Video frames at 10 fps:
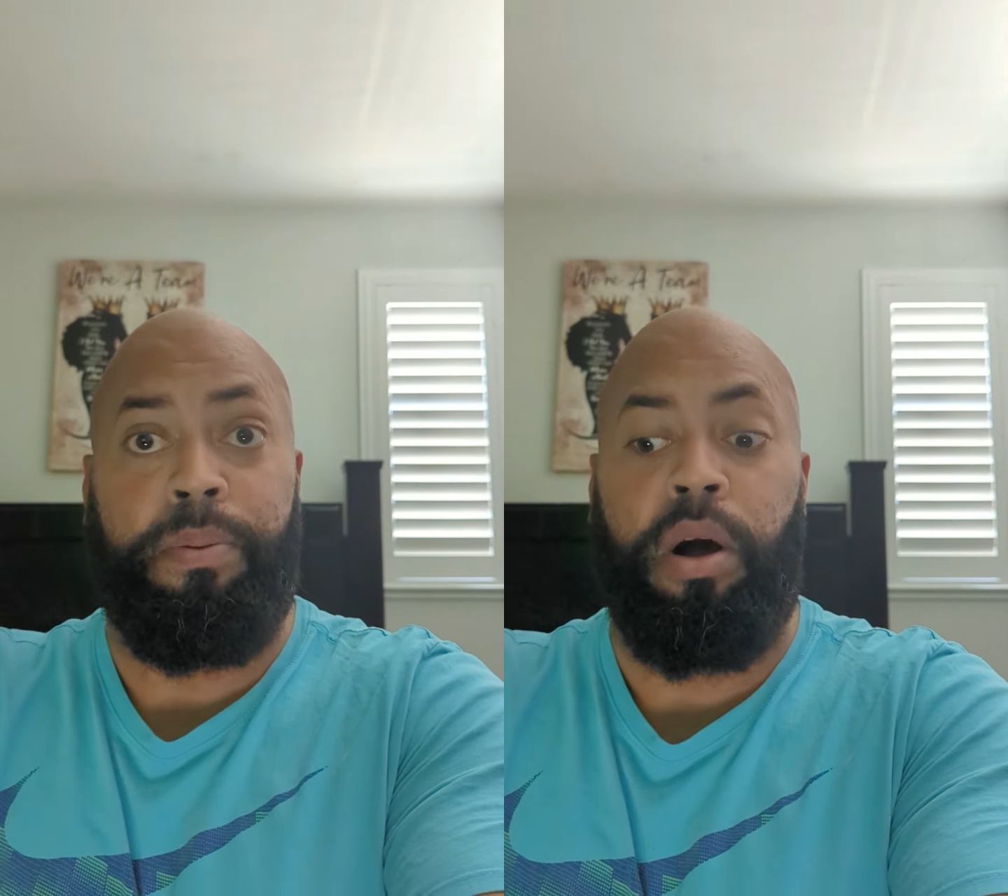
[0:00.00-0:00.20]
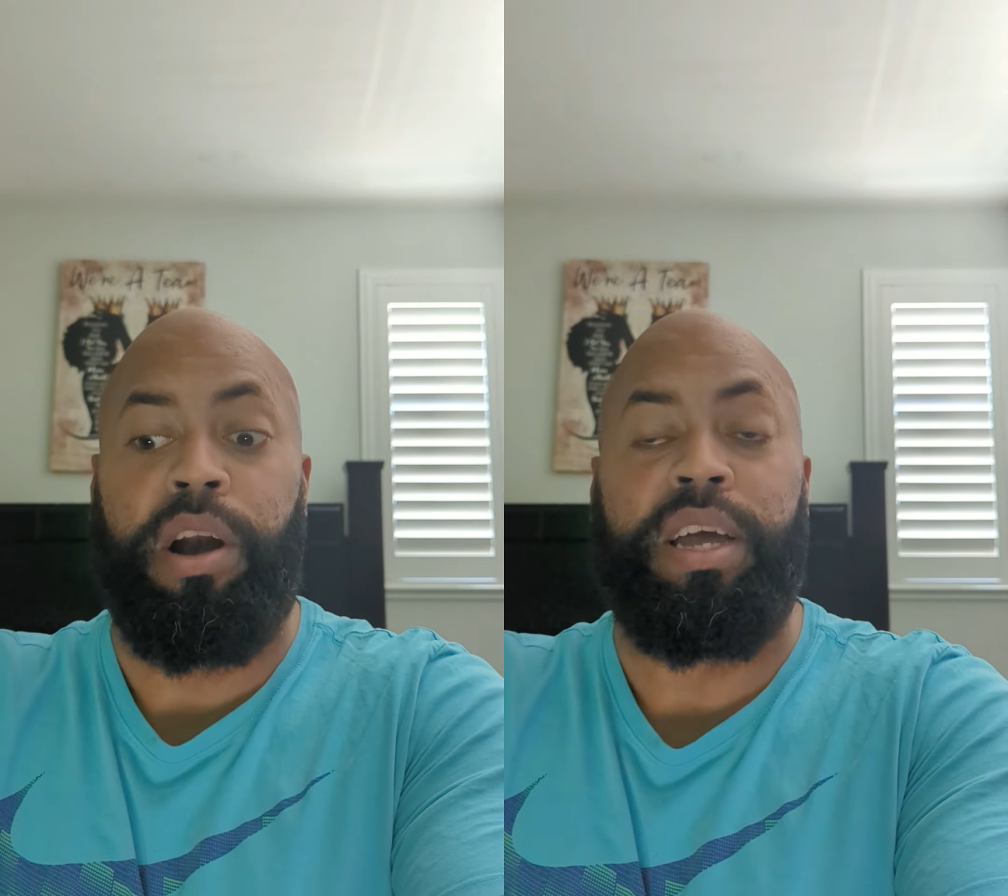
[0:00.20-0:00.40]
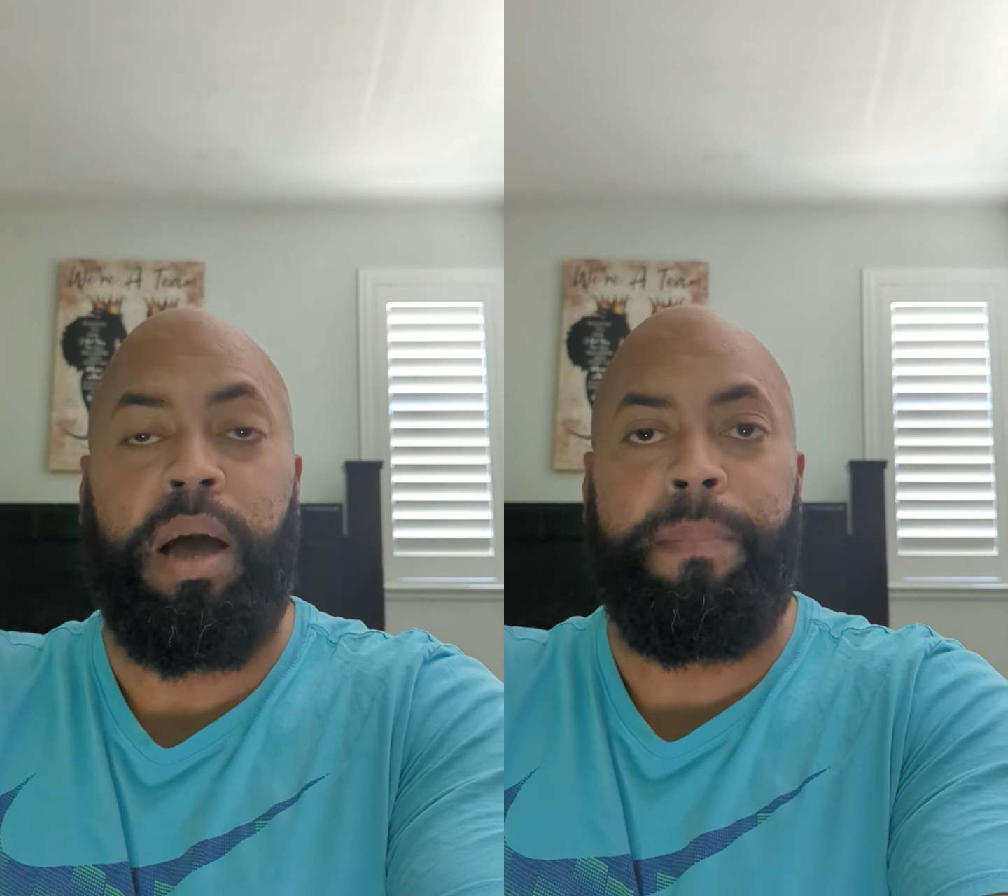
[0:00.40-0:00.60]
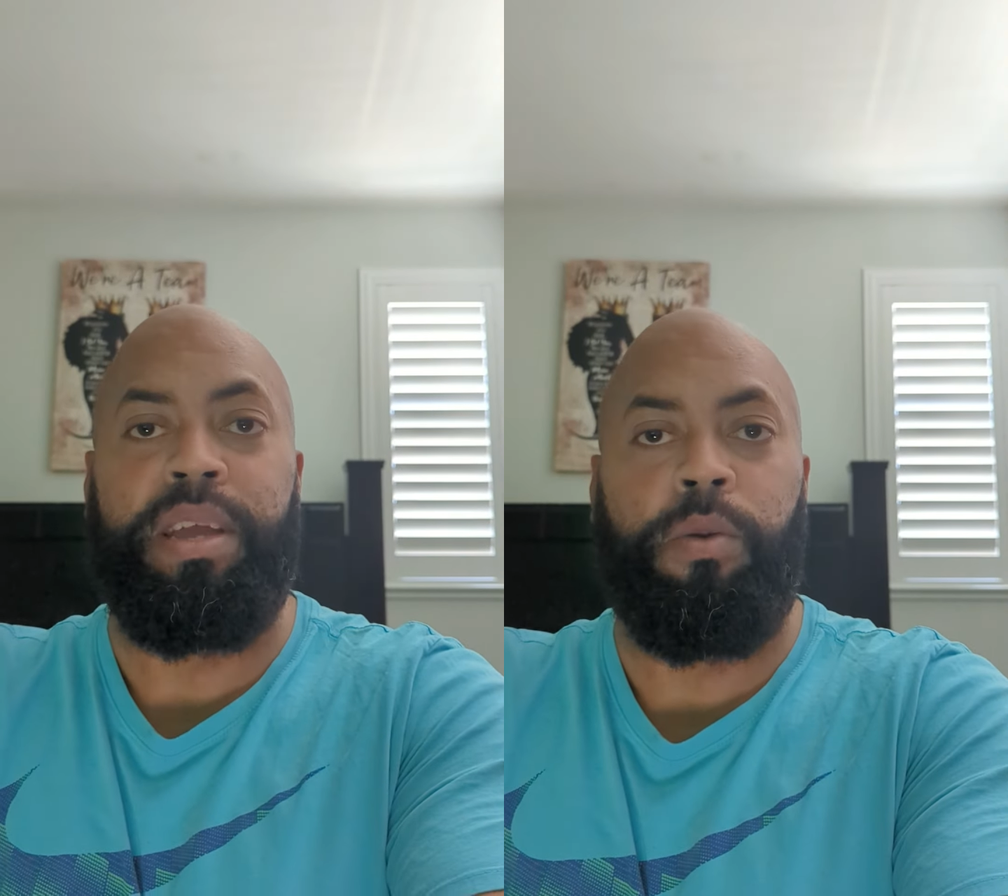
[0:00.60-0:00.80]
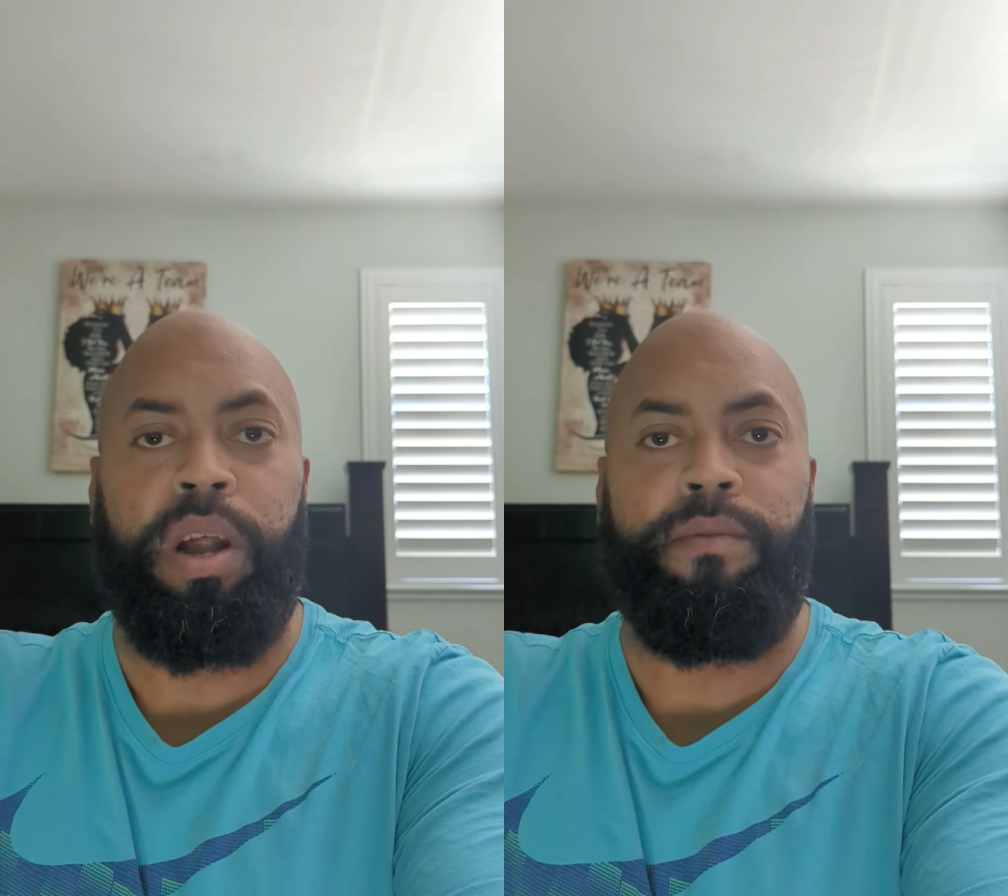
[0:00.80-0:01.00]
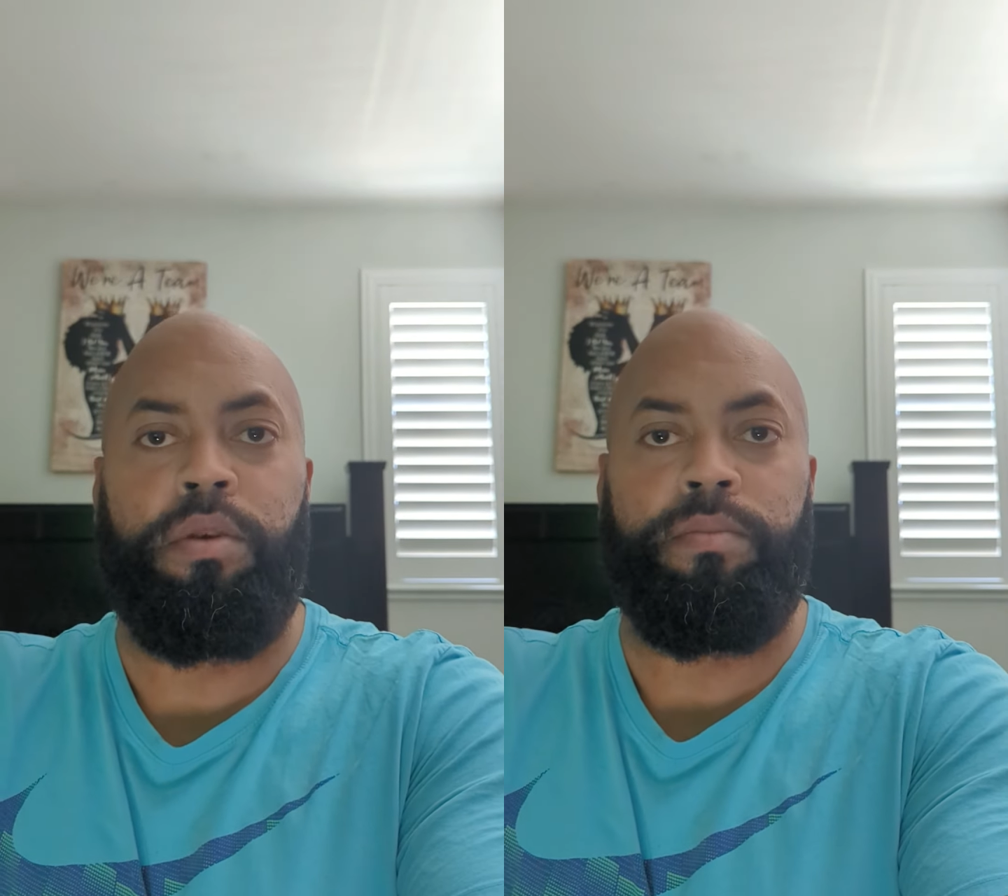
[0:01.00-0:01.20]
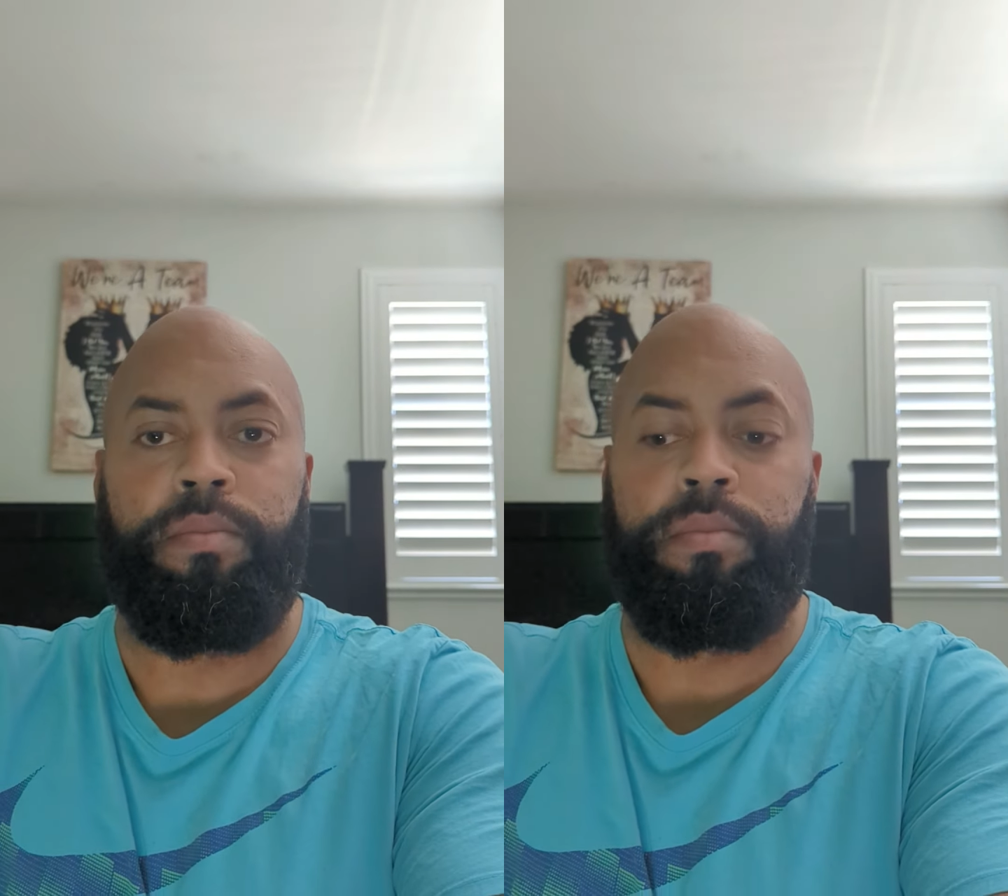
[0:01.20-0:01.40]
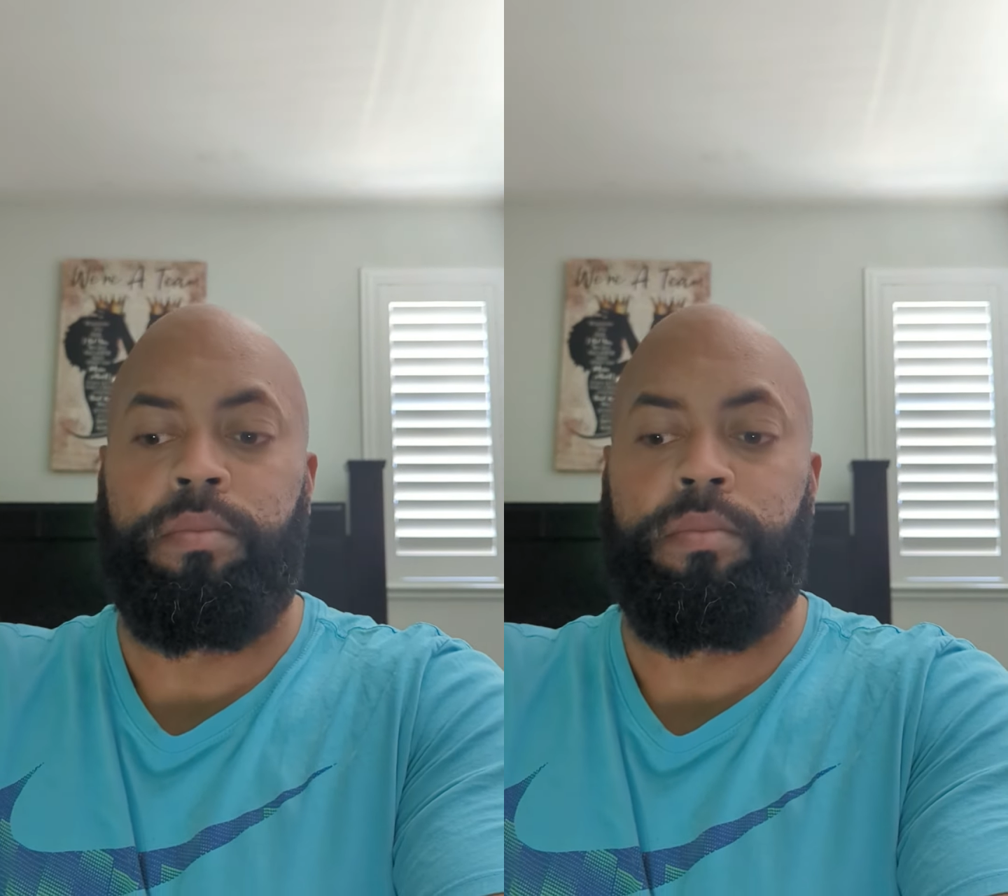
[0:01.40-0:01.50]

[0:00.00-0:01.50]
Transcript: part of the company or whatever,